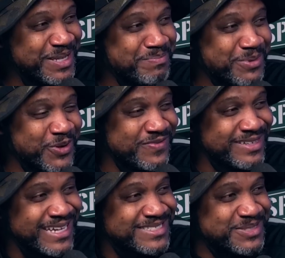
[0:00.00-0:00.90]
he
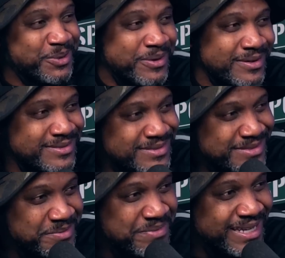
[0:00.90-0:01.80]
moved next door
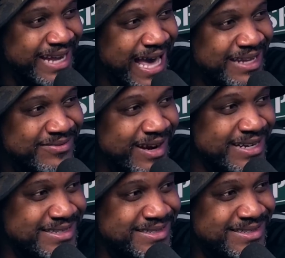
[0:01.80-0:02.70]
to me and Allen, right?